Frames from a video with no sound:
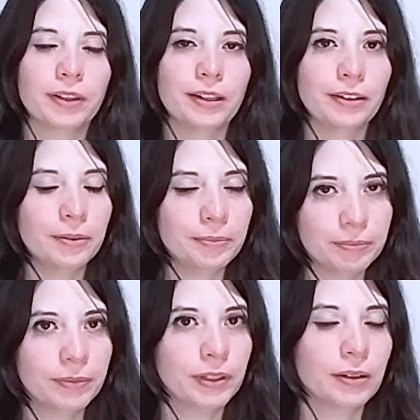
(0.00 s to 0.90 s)
season.
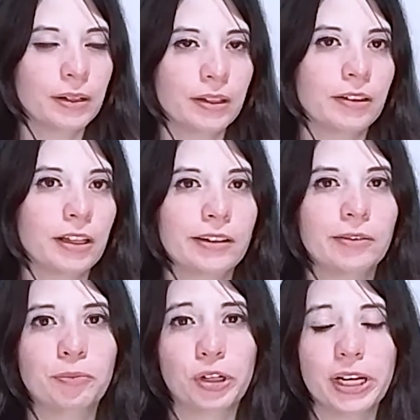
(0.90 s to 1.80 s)

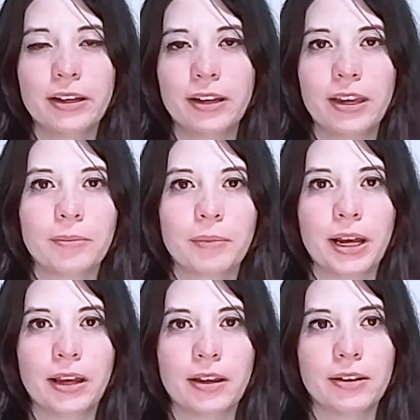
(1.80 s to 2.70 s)
It's spring in
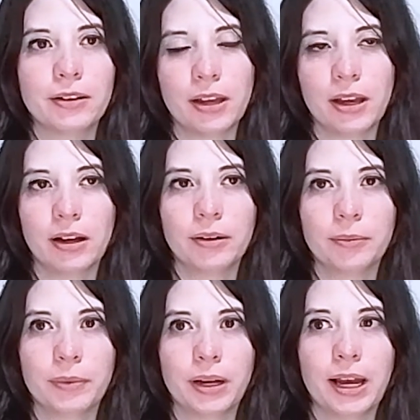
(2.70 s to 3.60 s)
my
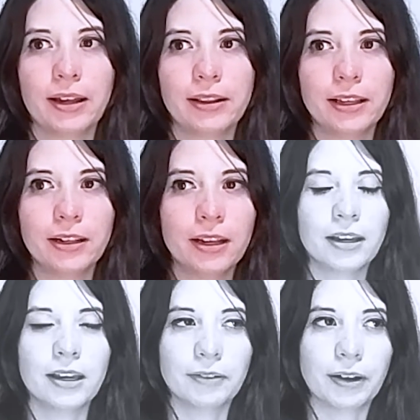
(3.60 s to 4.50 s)
island.
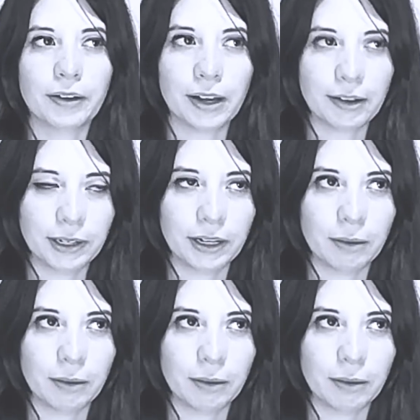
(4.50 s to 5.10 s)
If I haven't